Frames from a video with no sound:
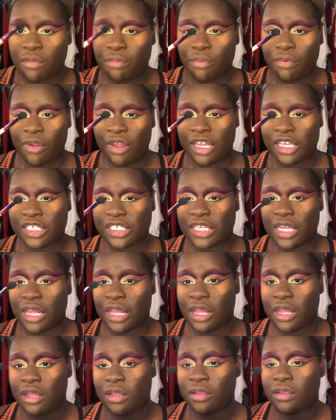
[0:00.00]
brush
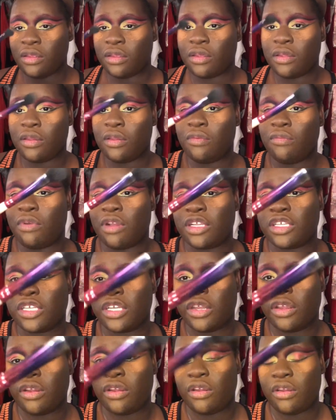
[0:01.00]
right
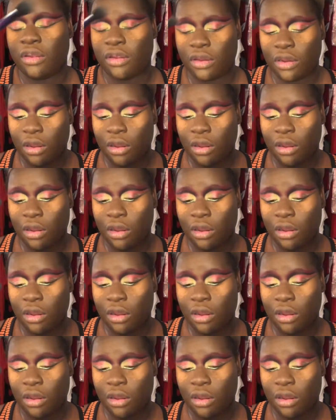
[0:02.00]
here.